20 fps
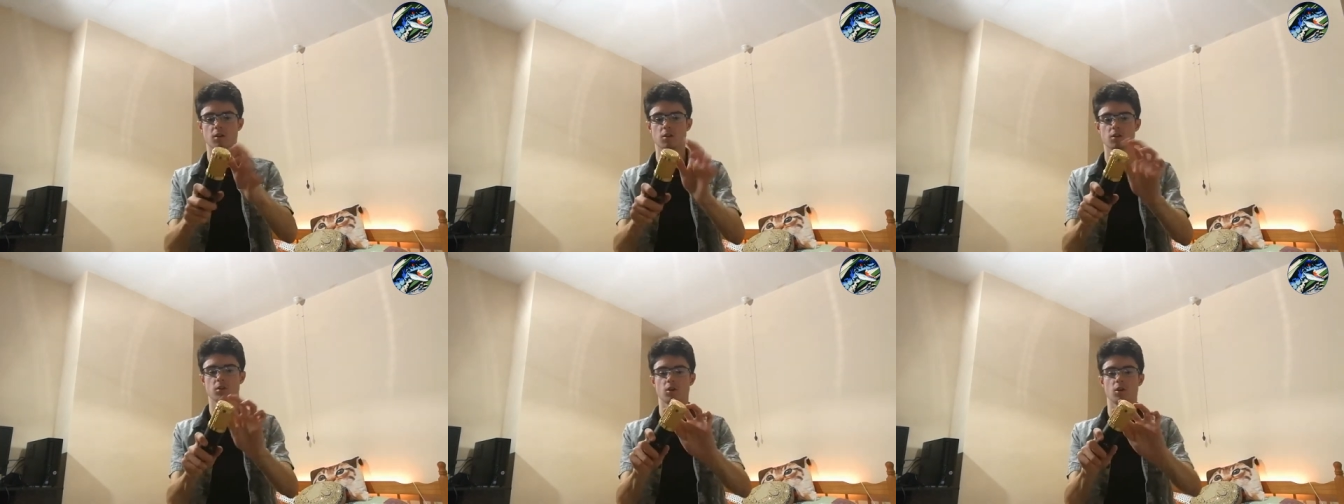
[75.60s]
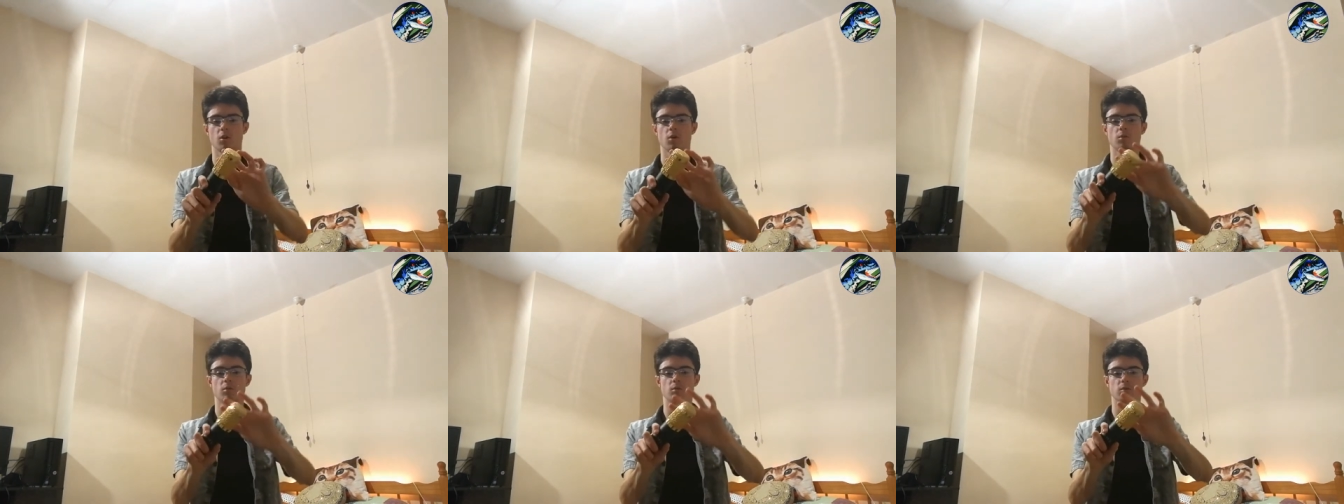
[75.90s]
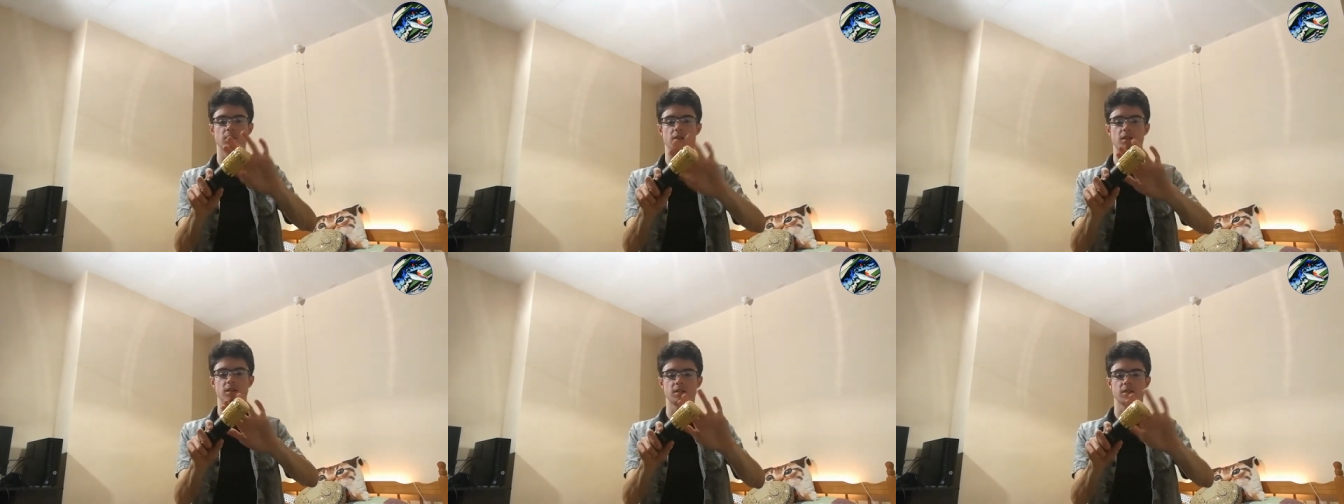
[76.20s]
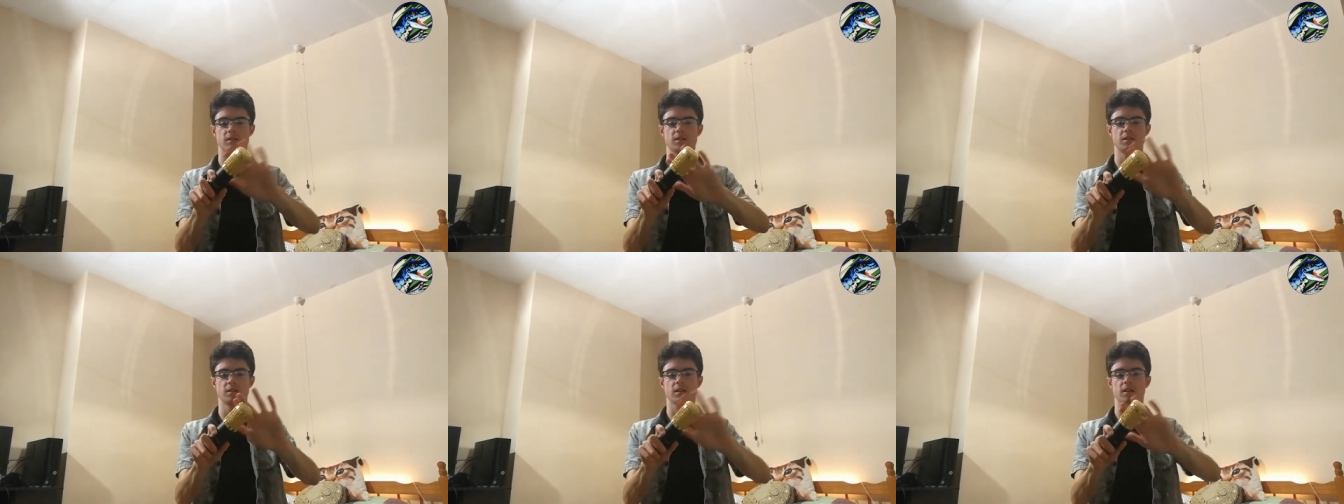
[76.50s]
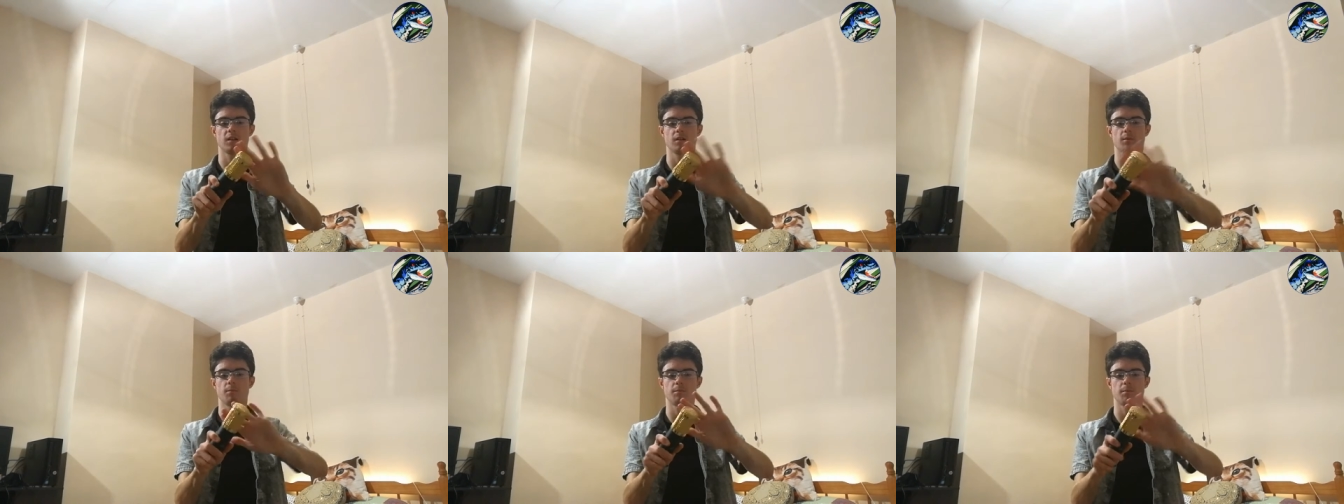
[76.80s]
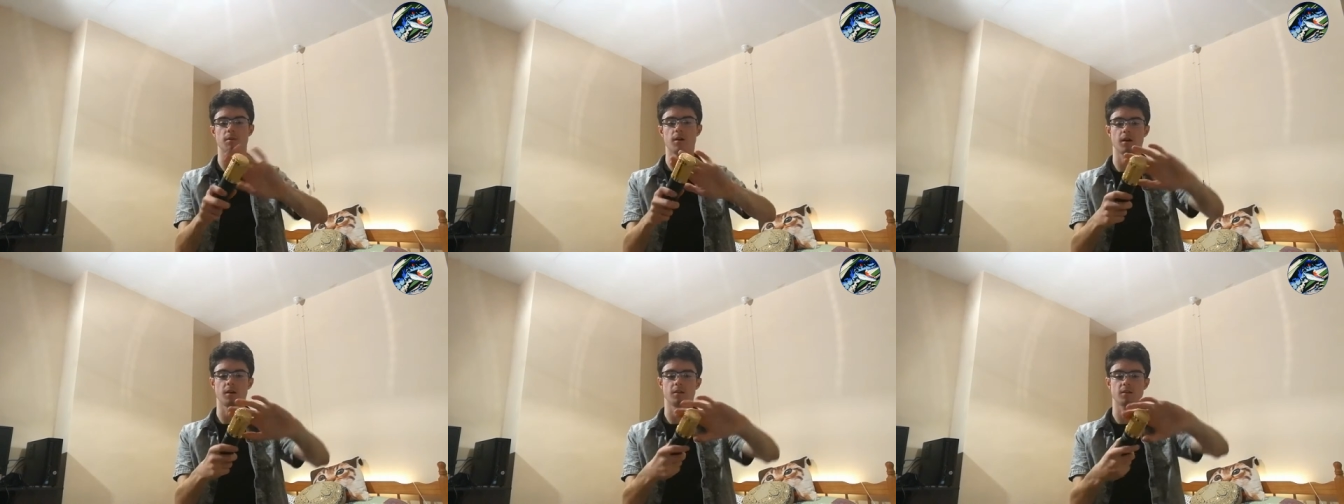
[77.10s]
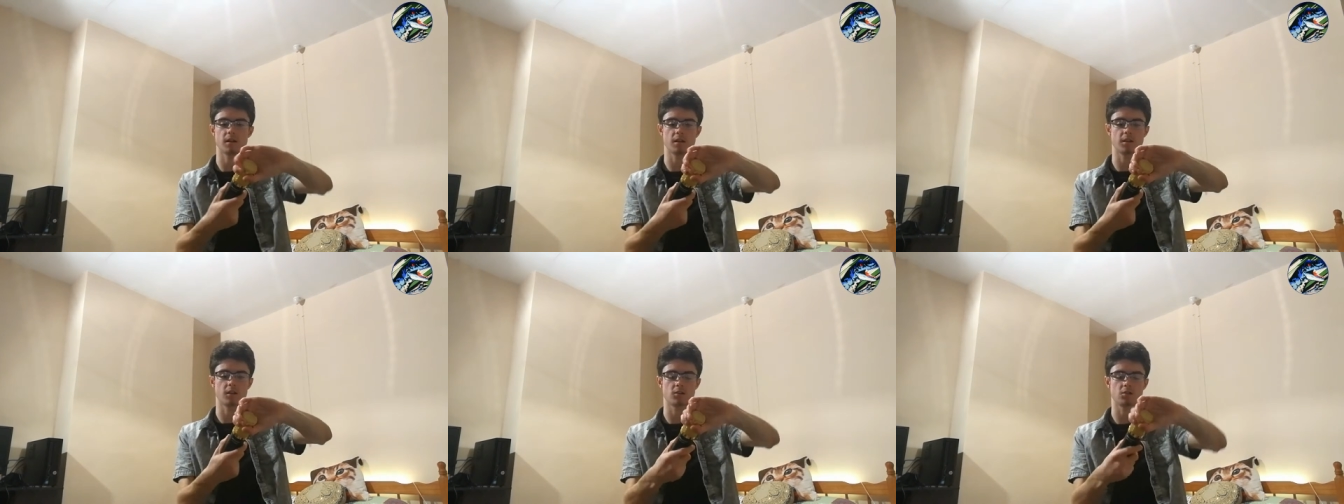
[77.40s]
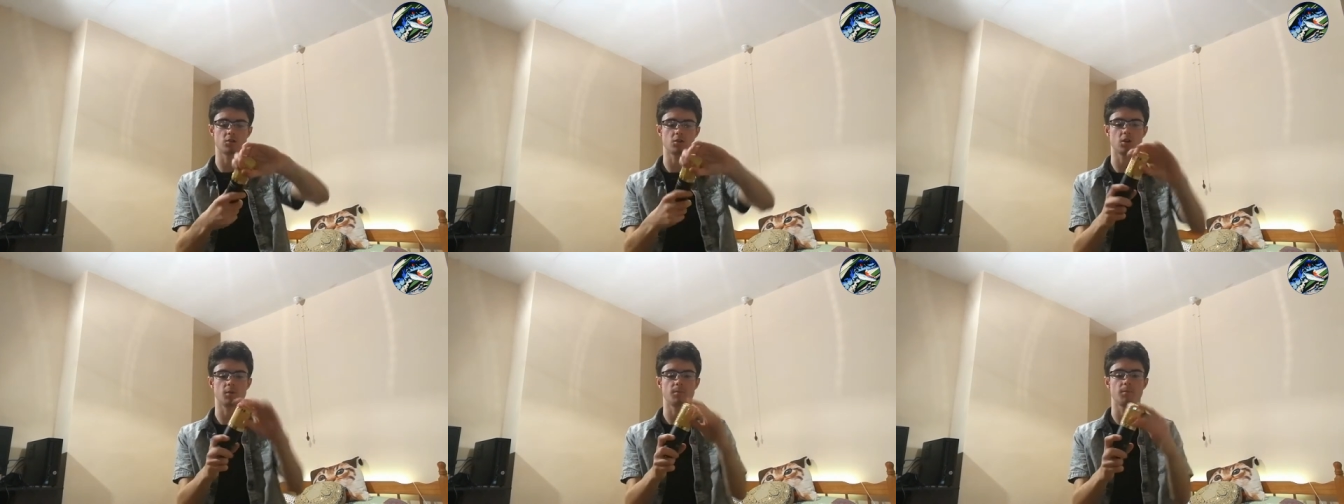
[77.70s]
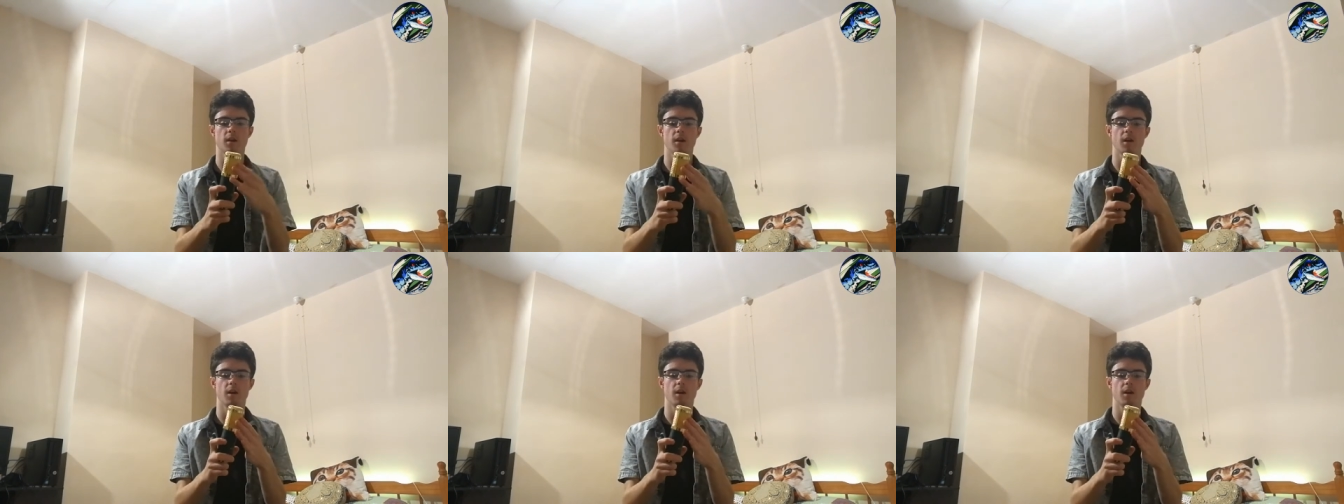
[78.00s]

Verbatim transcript: gold steel part at the top